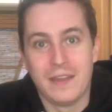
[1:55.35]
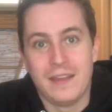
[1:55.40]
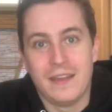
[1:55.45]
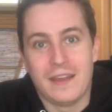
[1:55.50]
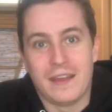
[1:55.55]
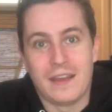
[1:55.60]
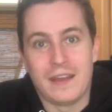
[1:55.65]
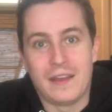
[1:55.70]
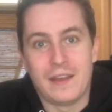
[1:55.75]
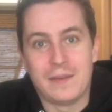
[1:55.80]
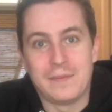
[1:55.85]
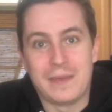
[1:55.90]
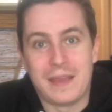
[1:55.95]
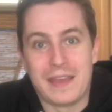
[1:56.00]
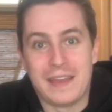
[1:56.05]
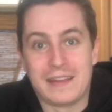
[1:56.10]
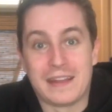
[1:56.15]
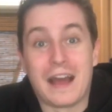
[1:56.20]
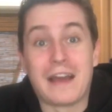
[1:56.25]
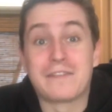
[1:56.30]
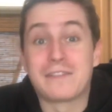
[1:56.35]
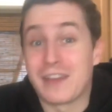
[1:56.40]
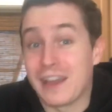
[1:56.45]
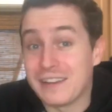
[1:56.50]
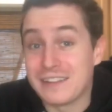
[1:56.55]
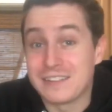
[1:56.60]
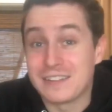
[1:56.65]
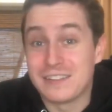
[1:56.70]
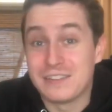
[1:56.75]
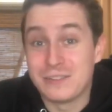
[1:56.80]
And I've gotten
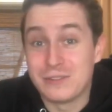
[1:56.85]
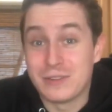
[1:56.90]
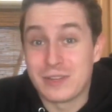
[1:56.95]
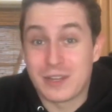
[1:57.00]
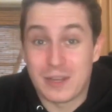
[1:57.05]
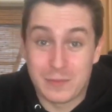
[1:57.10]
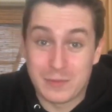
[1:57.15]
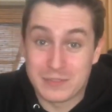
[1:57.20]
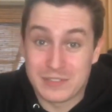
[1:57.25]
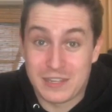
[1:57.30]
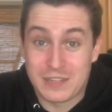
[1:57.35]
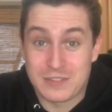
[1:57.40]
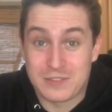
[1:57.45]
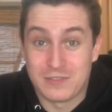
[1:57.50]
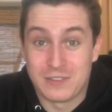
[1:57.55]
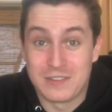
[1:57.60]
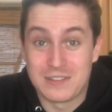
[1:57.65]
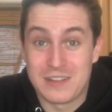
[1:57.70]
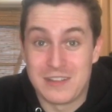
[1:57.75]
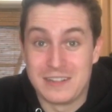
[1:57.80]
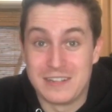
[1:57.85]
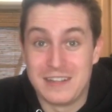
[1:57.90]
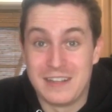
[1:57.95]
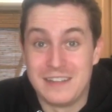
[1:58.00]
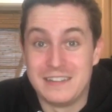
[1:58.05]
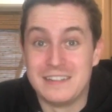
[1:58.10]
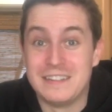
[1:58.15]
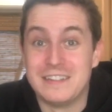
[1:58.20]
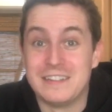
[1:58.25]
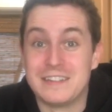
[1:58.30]
to do a couple test runs on it, and
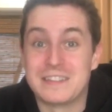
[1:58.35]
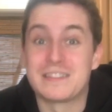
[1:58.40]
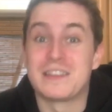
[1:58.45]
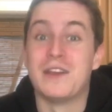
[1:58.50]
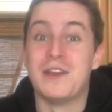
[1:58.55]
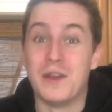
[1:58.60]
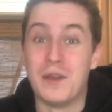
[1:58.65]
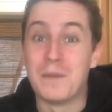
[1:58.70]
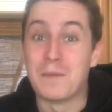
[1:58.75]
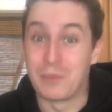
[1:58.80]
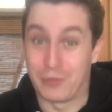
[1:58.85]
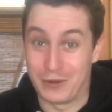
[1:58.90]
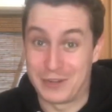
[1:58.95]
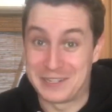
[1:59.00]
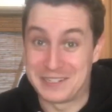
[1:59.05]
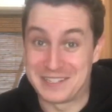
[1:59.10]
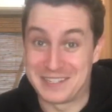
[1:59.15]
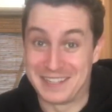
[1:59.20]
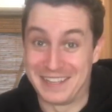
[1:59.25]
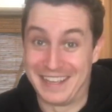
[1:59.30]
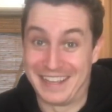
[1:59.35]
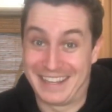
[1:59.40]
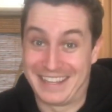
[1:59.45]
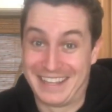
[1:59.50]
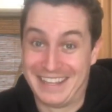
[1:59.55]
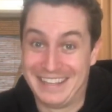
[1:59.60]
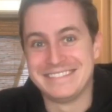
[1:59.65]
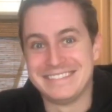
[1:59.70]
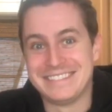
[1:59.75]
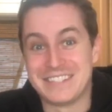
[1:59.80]
it is pretty sick.
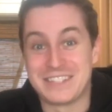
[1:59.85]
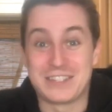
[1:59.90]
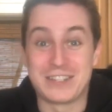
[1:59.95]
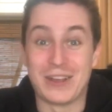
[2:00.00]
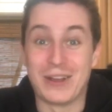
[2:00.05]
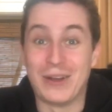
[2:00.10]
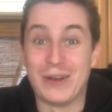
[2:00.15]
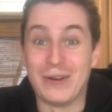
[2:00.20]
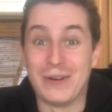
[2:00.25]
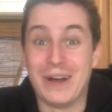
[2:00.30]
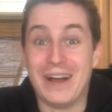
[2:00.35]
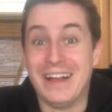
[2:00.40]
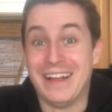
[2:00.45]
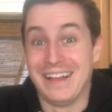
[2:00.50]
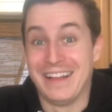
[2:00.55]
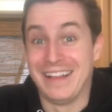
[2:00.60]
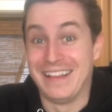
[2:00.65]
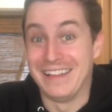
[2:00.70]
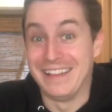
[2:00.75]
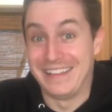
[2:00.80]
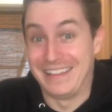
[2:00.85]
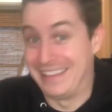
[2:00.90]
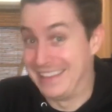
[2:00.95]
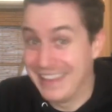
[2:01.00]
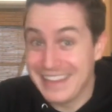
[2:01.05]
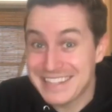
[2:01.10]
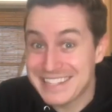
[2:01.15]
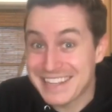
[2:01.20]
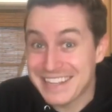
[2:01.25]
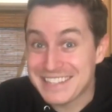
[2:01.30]
So
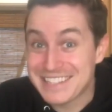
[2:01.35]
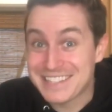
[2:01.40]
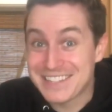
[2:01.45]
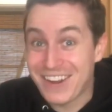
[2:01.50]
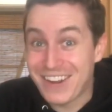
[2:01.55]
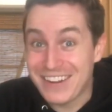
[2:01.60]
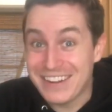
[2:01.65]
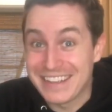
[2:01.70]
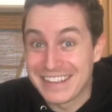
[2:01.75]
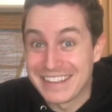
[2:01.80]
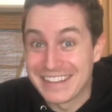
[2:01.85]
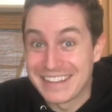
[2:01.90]
let's get started.